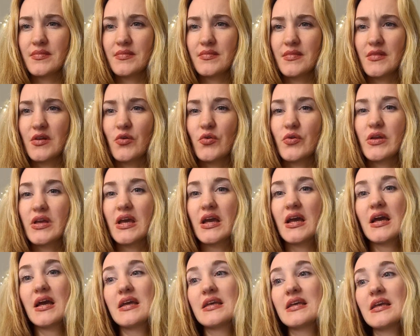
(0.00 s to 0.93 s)
Oh
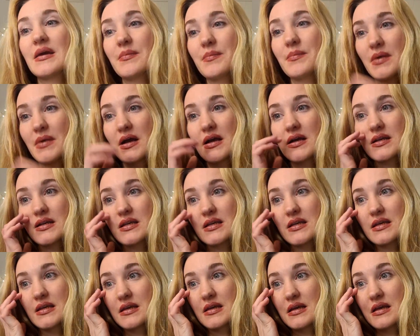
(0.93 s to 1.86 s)
yeah,
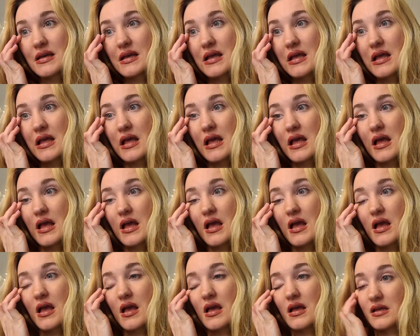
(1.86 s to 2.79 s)
maki.
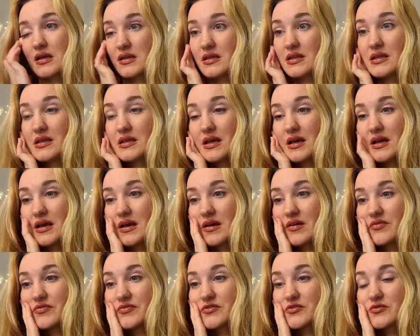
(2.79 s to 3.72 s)
Yeah,
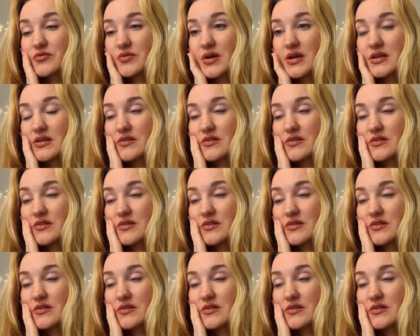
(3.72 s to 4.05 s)
I've tried it